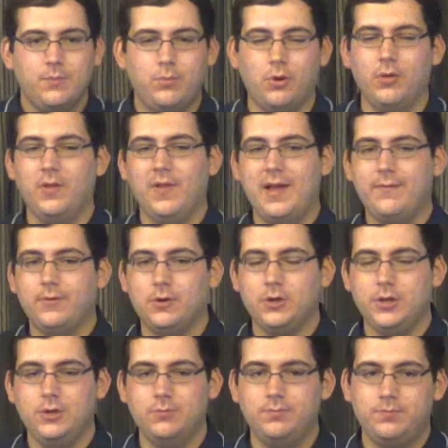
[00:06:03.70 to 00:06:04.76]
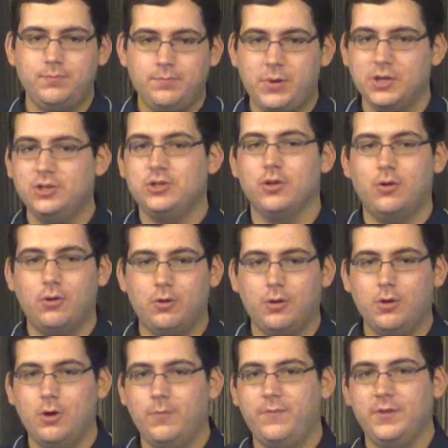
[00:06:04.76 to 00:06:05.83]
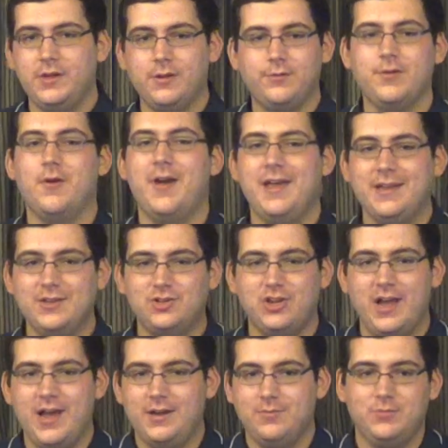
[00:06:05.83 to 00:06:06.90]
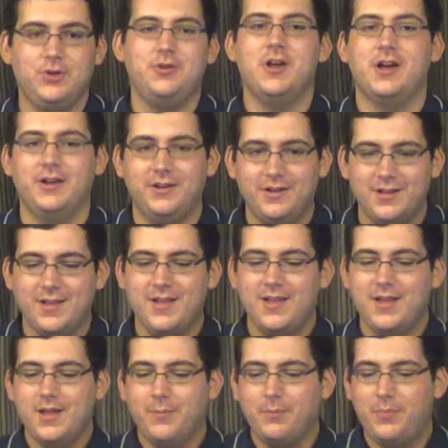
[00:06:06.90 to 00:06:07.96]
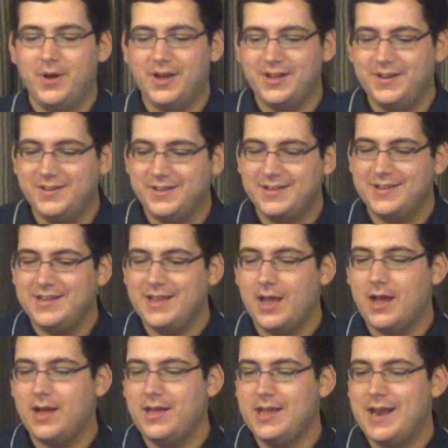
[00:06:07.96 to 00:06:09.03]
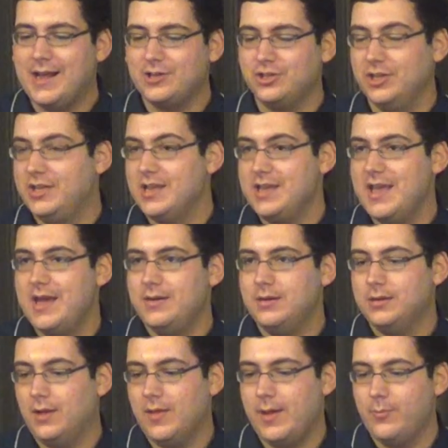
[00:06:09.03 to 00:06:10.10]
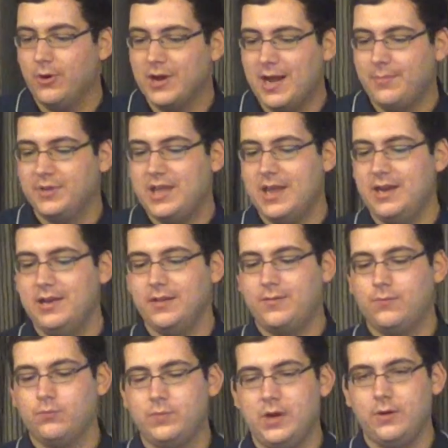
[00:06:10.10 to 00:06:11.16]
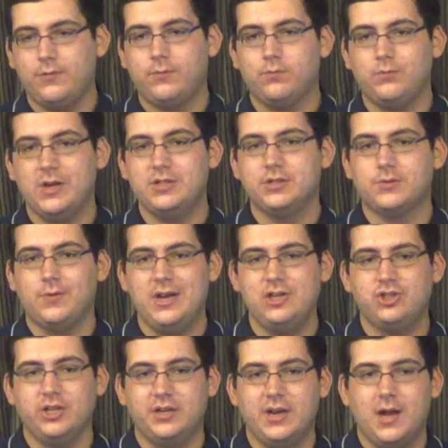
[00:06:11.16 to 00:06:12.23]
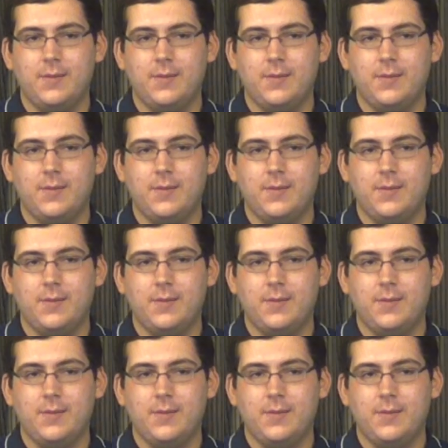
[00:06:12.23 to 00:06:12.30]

pull a lever, you punch a hole, hopefully there's no hanging chat, and you're done. But it actually can get a lot more complicated. There's registration.